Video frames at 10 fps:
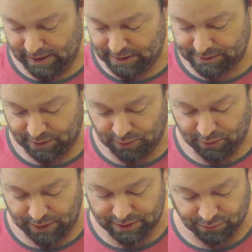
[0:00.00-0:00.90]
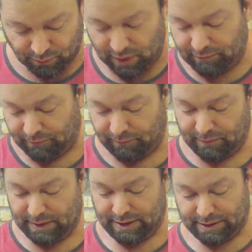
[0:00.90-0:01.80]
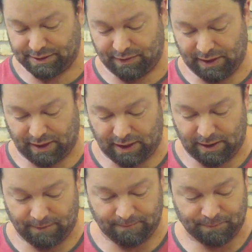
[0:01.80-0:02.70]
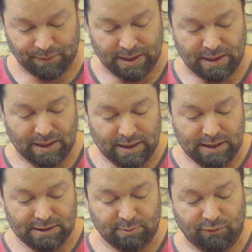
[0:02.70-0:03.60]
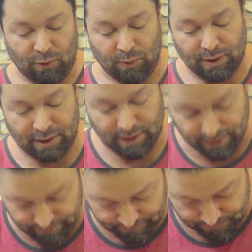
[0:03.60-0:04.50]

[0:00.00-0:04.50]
So it's rough and it's thick. So before we're done,